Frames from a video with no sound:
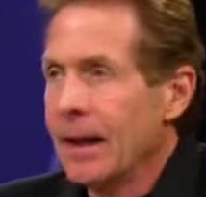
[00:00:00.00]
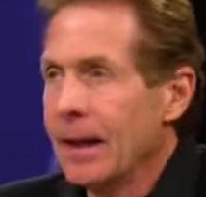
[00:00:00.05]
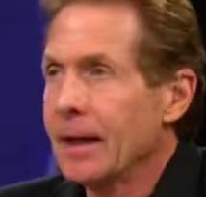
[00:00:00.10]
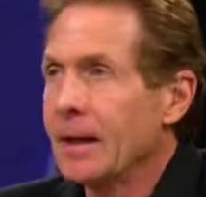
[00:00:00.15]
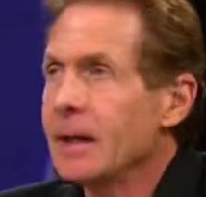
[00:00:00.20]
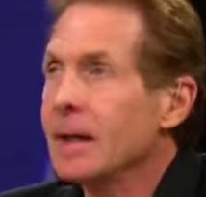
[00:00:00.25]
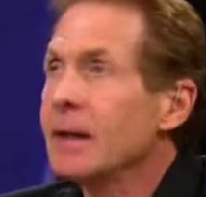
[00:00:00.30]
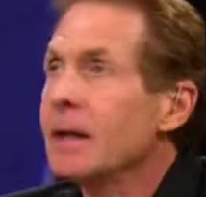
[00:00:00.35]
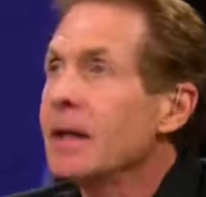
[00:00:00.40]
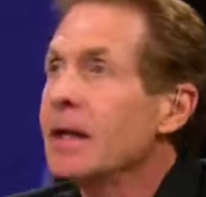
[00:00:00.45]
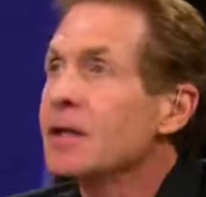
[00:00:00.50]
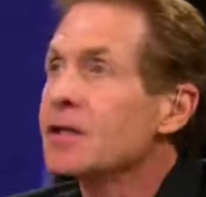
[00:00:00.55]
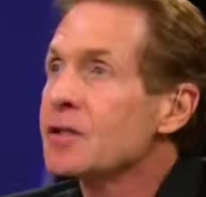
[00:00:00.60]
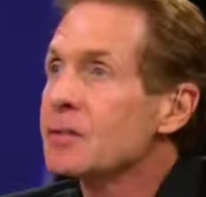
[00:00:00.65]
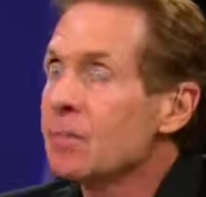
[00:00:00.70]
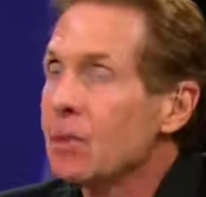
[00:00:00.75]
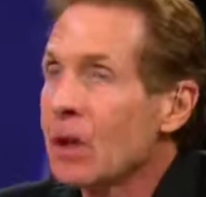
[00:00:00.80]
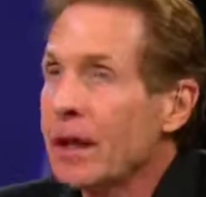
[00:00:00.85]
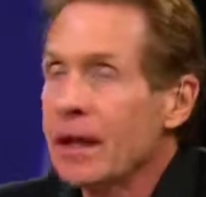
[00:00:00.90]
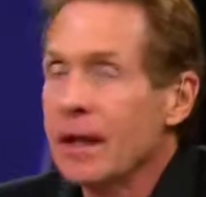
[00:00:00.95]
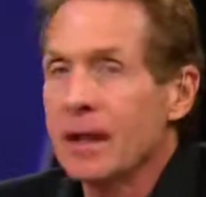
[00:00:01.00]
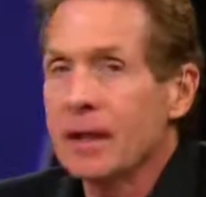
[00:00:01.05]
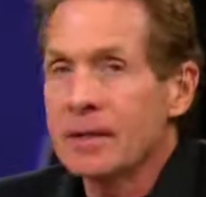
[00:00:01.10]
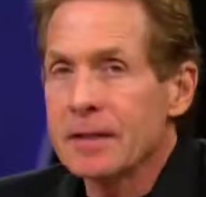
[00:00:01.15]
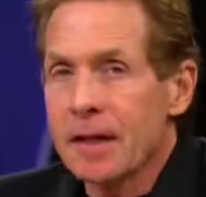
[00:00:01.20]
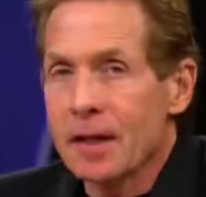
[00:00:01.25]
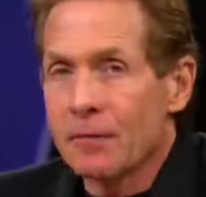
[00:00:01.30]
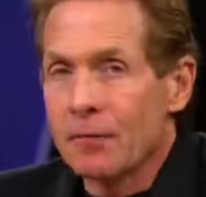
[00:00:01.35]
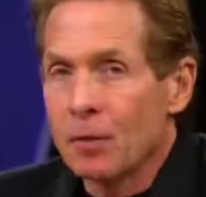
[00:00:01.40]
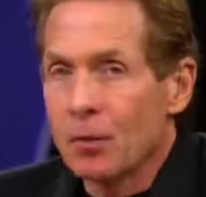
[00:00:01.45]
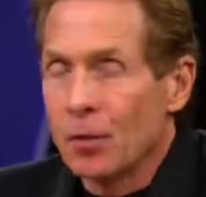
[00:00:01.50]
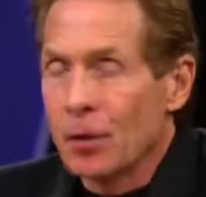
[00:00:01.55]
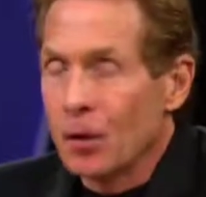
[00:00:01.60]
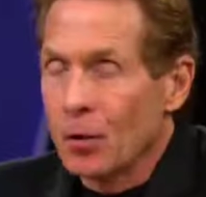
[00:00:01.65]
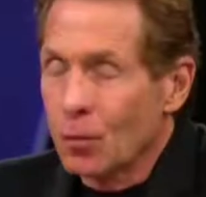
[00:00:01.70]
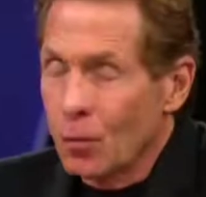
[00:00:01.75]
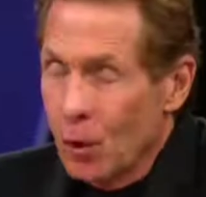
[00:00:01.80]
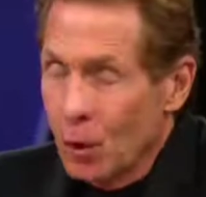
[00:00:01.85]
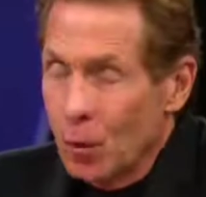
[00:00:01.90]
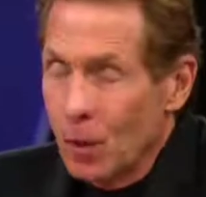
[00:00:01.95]
and explaining to
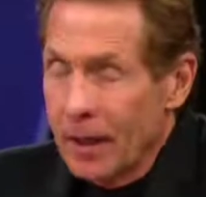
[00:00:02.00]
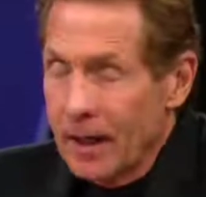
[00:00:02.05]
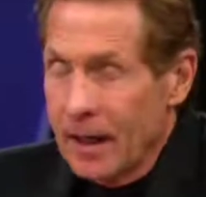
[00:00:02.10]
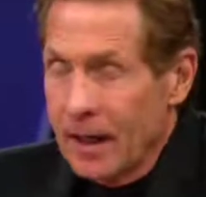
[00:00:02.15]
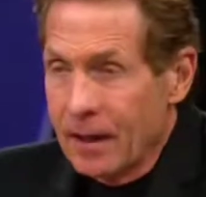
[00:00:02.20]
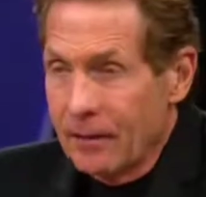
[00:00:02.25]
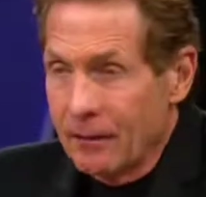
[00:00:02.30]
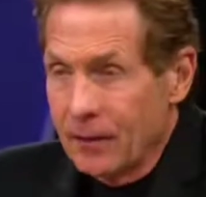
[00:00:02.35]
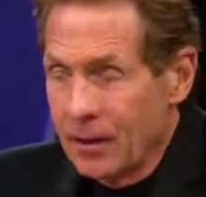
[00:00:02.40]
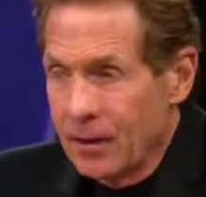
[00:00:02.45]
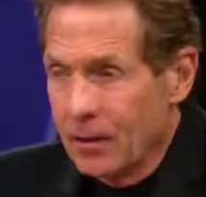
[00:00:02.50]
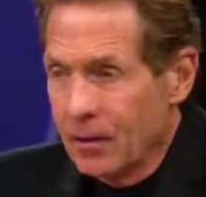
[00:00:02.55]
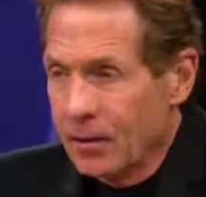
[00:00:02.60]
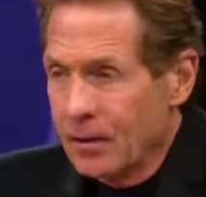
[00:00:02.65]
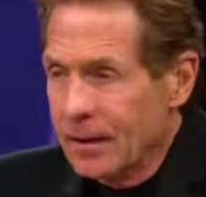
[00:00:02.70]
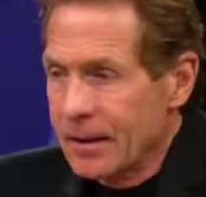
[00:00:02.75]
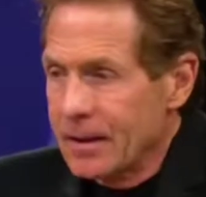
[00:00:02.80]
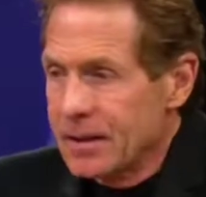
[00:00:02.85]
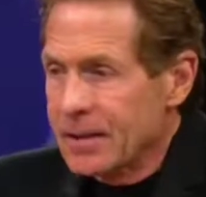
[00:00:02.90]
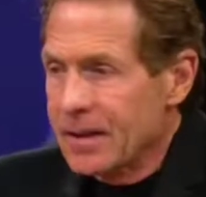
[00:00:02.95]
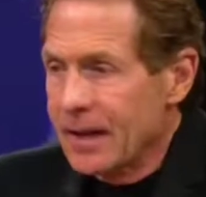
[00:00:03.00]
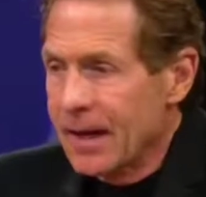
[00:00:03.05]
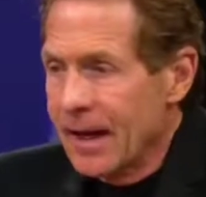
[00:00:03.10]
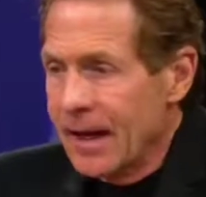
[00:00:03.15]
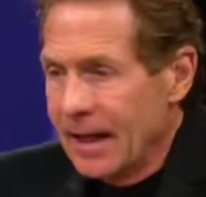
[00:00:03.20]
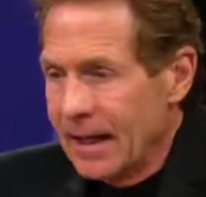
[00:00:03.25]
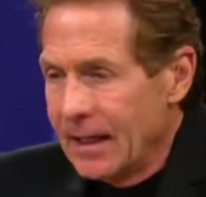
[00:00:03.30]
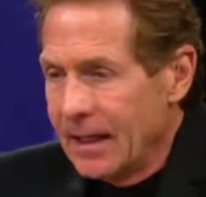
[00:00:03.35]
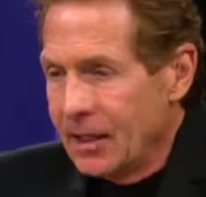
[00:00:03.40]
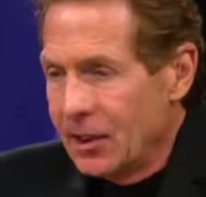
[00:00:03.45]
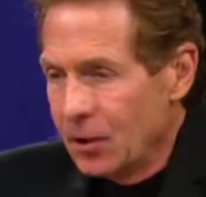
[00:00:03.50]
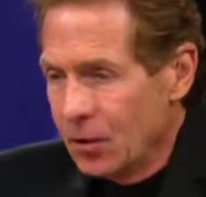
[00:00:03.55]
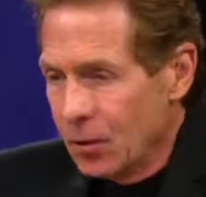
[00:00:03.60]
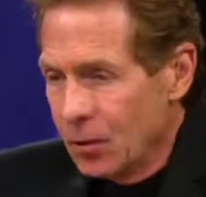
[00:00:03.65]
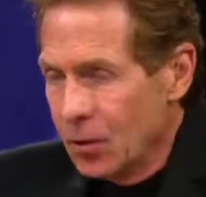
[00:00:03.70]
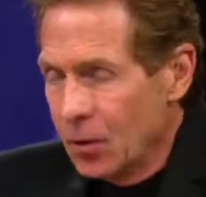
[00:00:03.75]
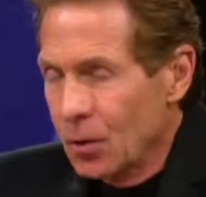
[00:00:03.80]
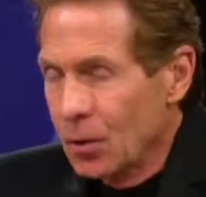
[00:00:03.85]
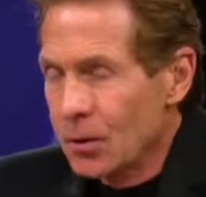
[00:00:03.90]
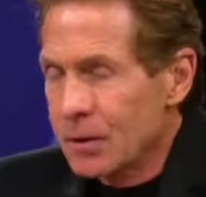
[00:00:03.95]
everyone what we have here is an
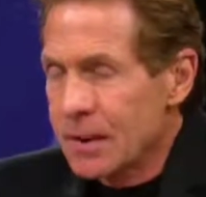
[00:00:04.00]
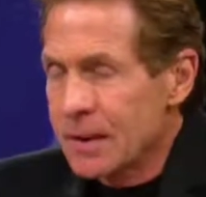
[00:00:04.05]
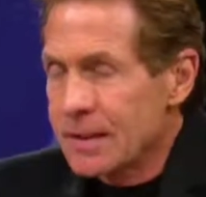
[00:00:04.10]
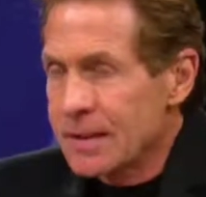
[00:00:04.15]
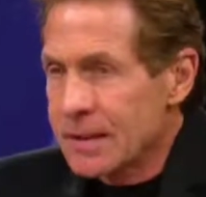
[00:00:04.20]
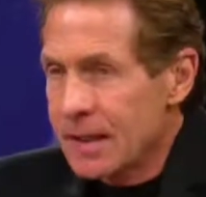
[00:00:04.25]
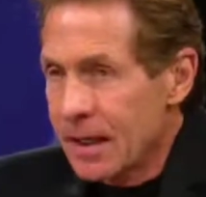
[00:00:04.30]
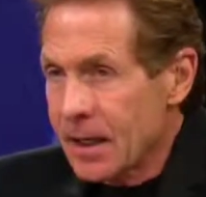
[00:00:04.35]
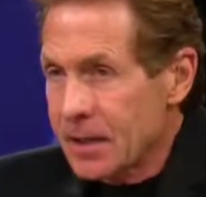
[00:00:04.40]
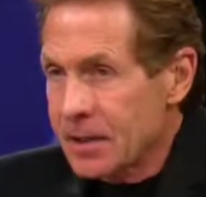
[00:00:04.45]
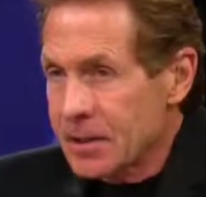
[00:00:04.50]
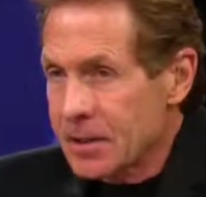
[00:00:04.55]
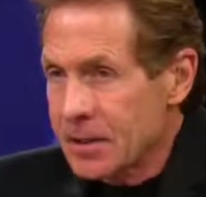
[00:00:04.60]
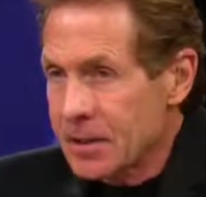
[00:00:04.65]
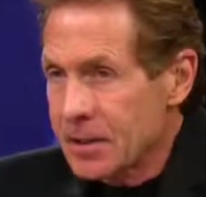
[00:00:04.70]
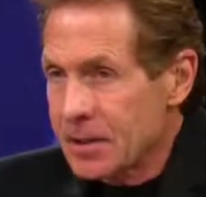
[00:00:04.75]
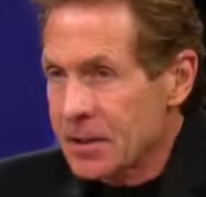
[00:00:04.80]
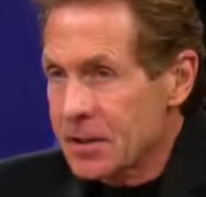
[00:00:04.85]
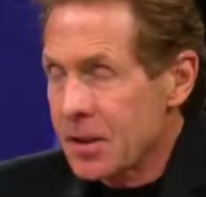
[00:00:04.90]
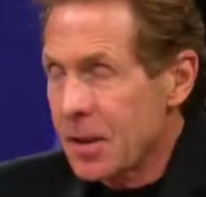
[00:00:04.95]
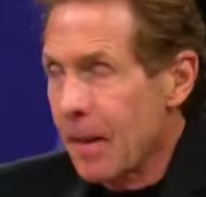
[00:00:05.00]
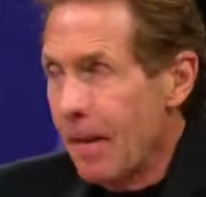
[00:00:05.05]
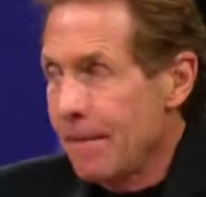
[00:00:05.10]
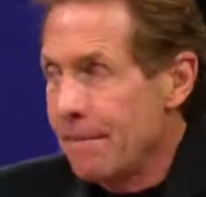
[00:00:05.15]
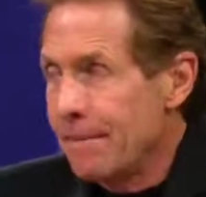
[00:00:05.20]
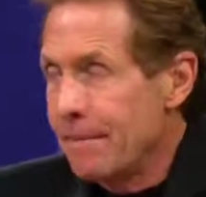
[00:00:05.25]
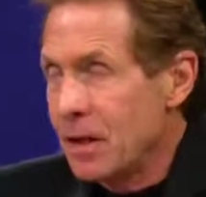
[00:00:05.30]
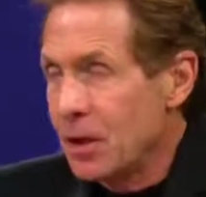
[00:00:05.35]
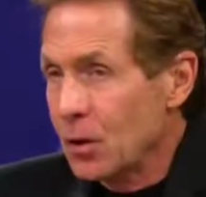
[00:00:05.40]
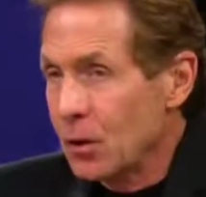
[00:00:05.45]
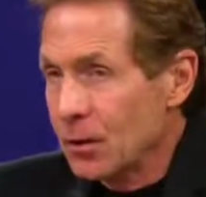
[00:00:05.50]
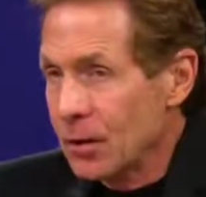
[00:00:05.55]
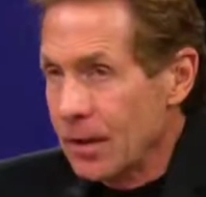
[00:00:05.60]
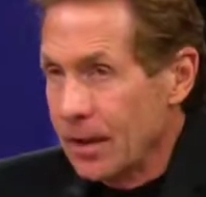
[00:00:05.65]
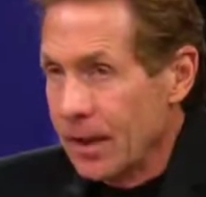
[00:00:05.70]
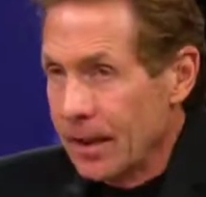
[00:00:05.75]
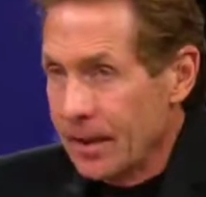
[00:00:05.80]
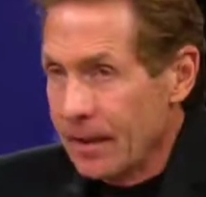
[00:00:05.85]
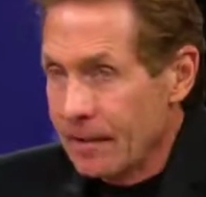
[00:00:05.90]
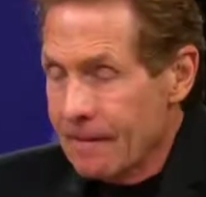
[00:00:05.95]
80-year-old Texas
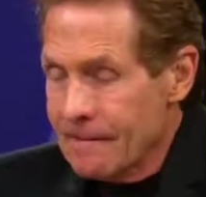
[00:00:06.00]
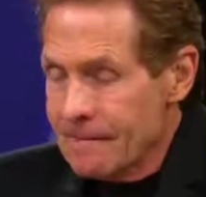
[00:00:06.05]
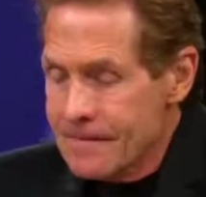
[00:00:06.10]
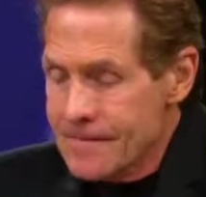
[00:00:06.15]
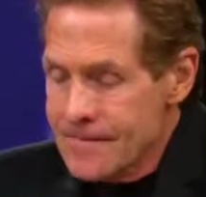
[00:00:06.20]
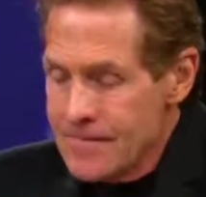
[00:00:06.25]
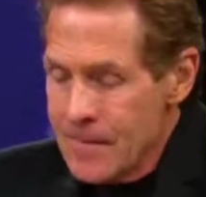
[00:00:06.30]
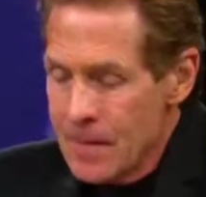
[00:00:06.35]
billionaire,